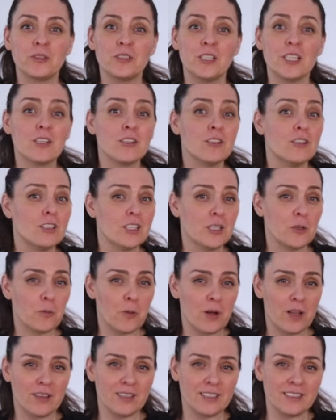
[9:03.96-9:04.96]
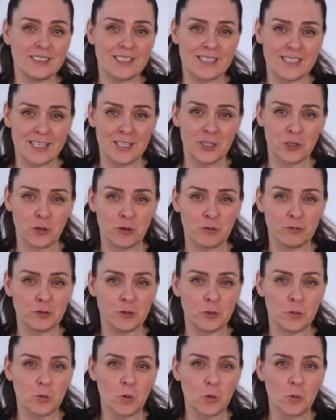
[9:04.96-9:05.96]
particularly well in the center of
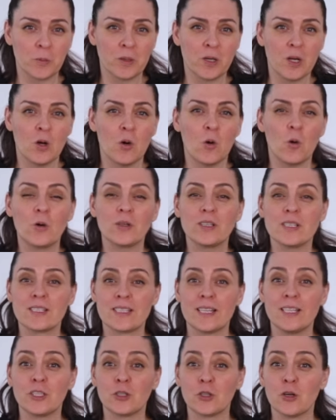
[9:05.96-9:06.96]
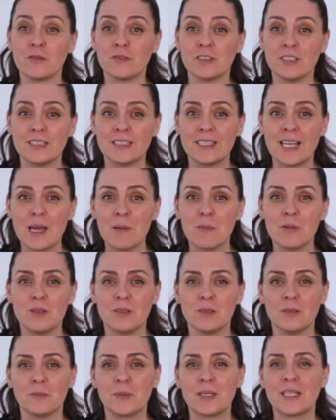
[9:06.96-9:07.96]
the room or the center of the
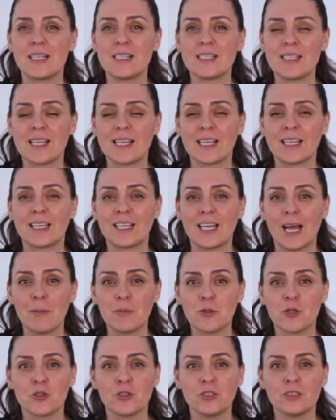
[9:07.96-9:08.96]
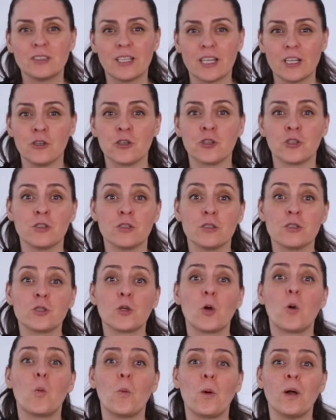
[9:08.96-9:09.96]
table because they can capture attention
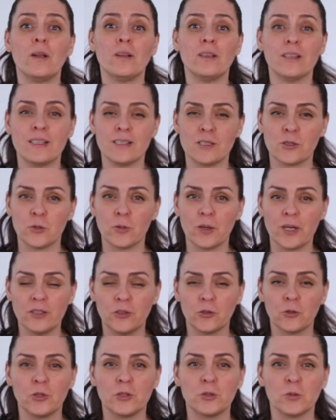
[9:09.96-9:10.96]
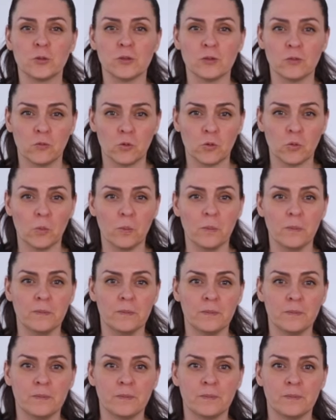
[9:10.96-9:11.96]
so well as you enter into the room.
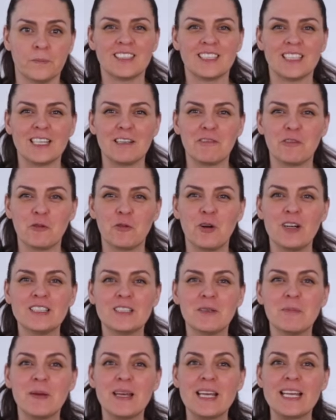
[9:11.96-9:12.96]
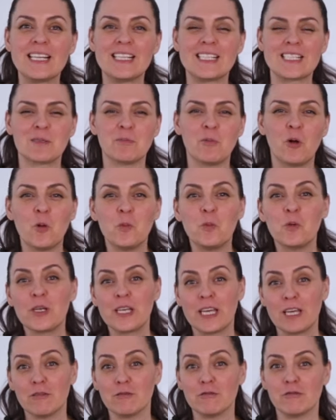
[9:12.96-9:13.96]
If you want to make a small
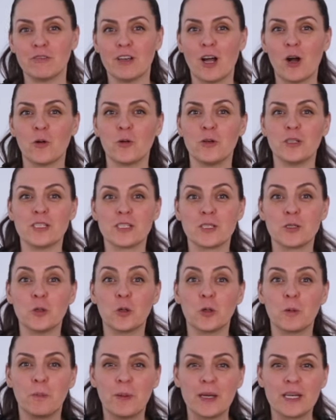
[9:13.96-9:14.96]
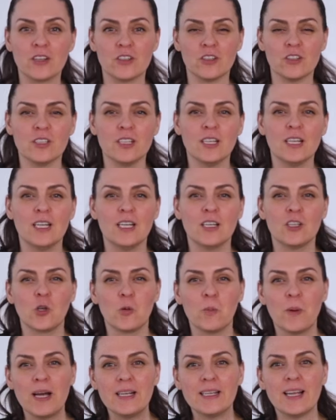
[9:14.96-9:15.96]
bouquet of flowers look bigger,
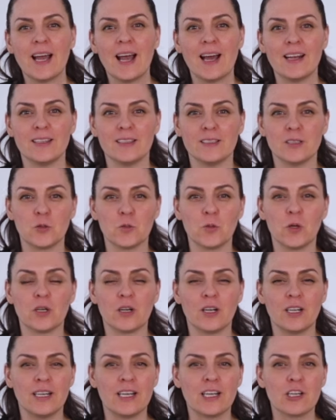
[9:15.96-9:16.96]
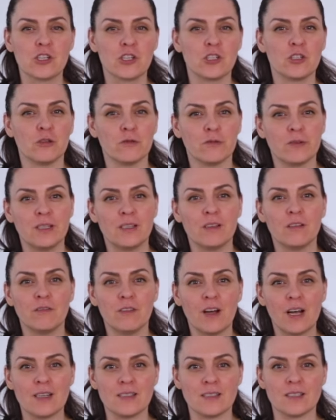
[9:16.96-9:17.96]
you might add it to a collection of little
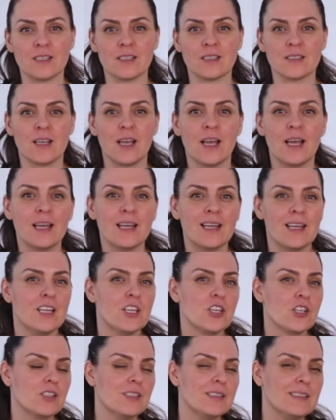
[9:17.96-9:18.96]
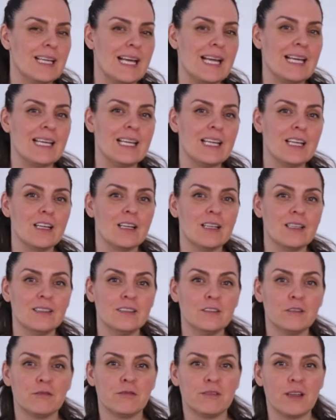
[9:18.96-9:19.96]
vases, each containing
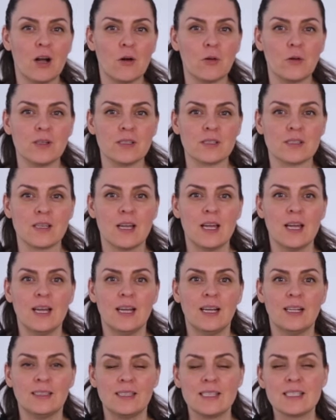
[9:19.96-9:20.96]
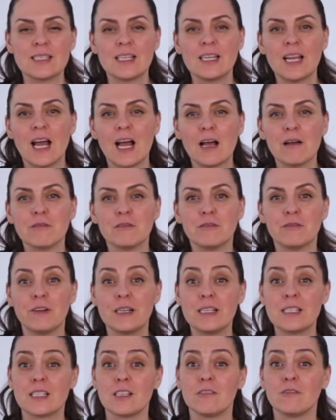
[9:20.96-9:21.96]
little flowers. This can have a
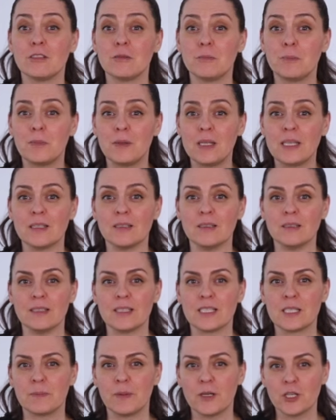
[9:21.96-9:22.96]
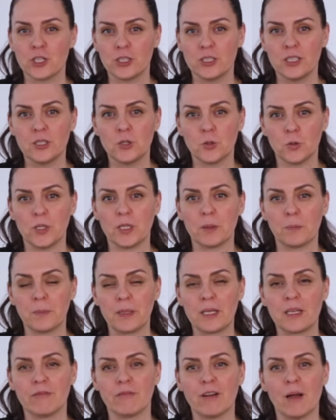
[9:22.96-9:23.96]
festive appeal, especially during
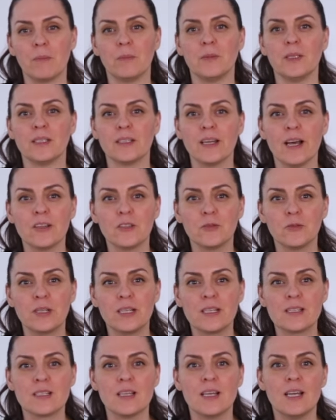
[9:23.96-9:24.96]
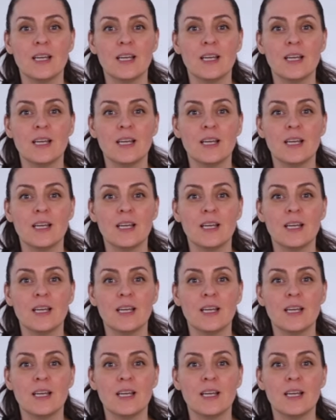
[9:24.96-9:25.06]
big family gatherings,